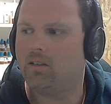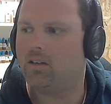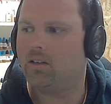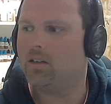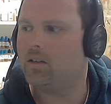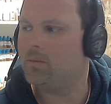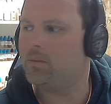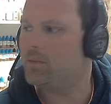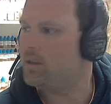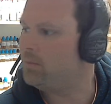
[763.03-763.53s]

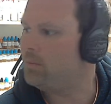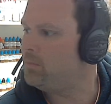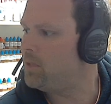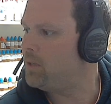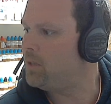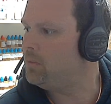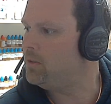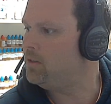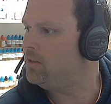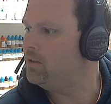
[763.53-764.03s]
I
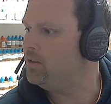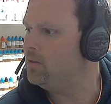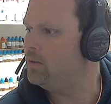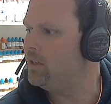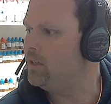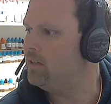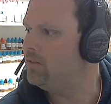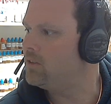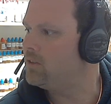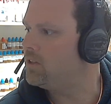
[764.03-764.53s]
probably do
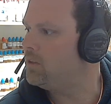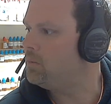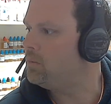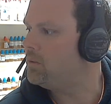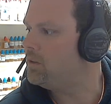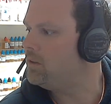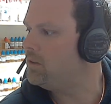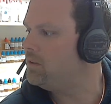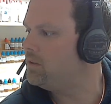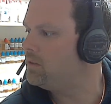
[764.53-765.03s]
have a couple
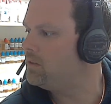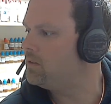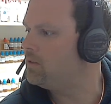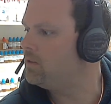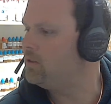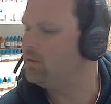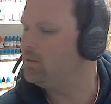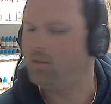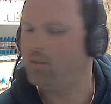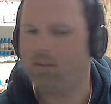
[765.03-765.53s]
other
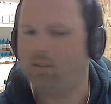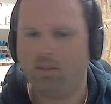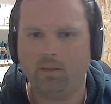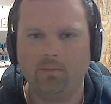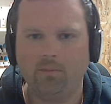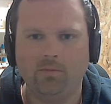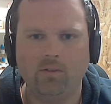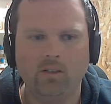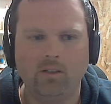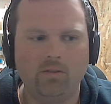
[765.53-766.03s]
cookie
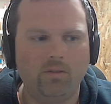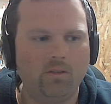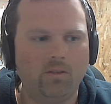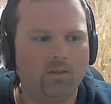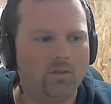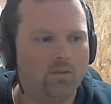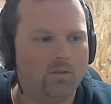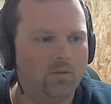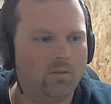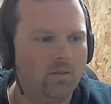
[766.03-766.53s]
type
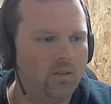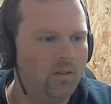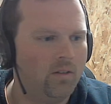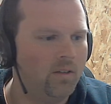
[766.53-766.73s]
flavors,